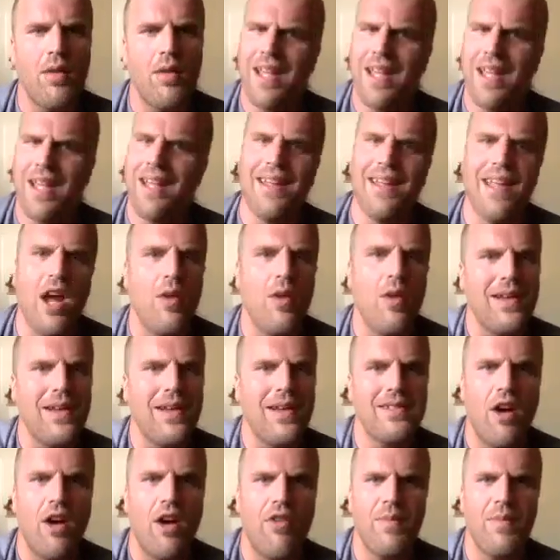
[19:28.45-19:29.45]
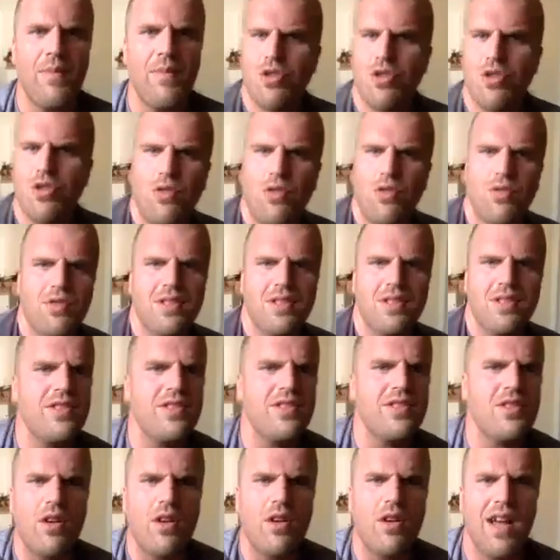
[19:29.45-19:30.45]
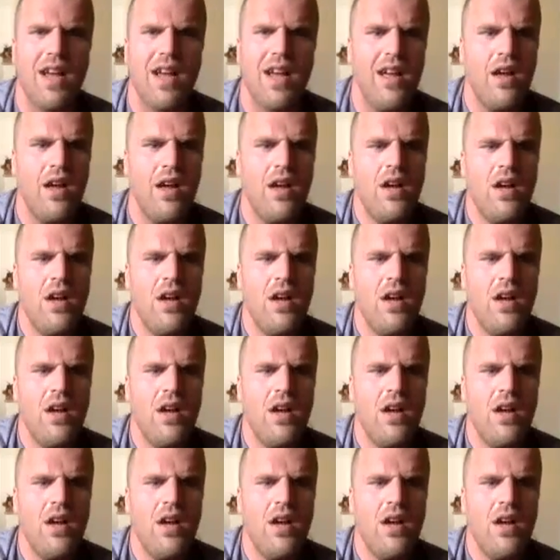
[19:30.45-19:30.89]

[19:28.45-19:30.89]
I'm taking care of myself. My shoulder's a little sore today.